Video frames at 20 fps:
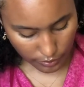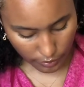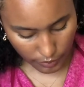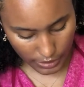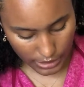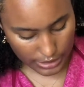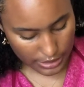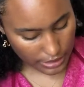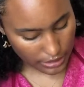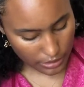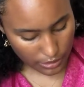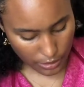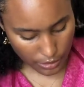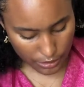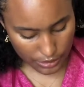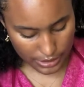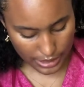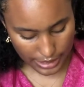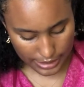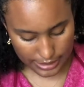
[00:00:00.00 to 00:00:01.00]
did a little
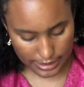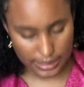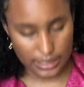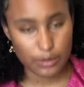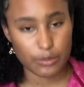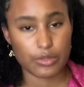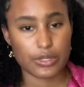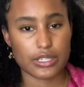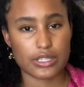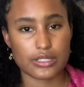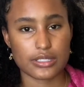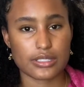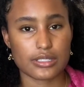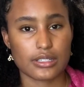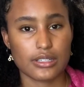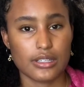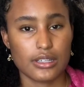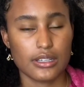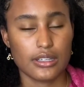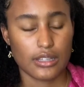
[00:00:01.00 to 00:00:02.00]
testing piece
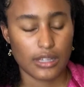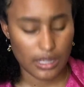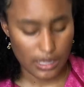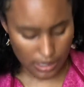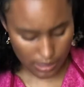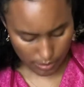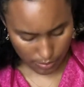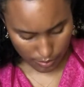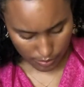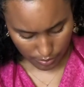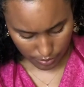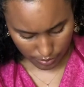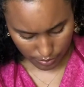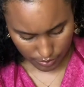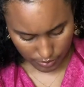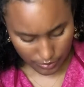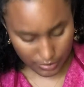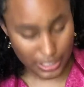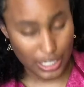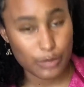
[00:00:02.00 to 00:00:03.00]

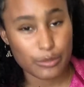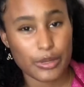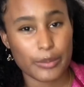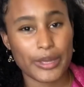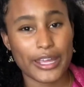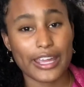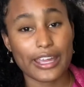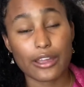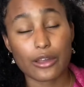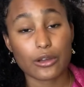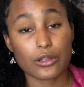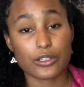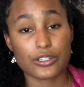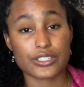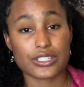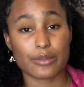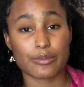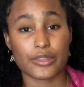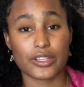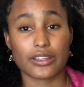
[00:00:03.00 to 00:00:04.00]
down by my ankle or
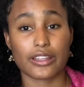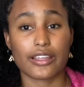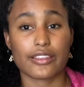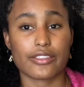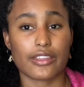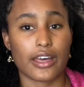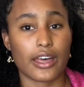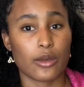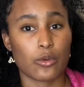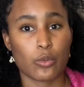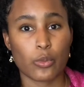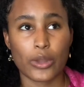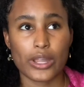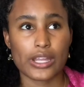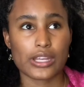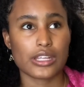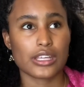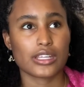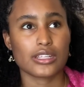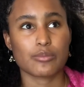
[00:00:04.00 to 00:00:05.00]
something like that.
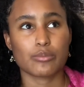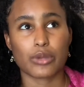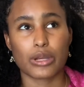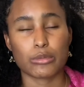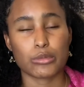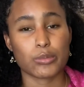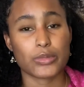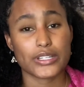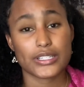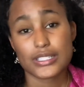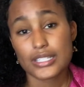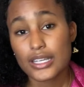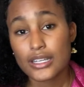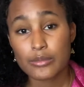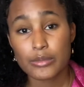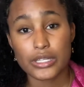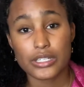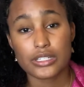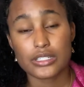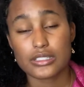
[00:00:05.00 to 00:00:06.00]
Waited probably 10
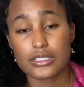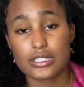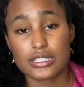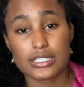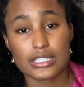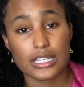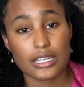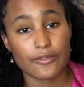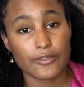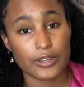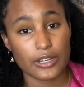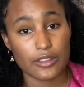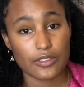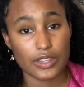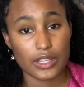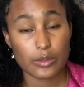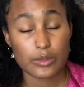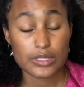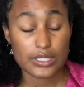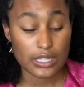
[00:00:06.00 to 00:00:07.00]
minutes to see if
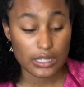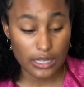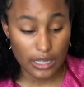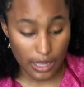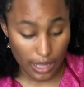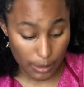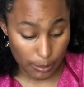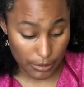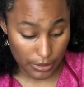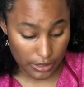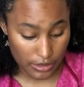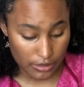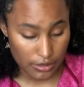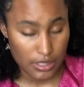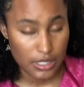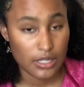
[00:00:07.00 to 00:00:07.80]
anything was gonna happen.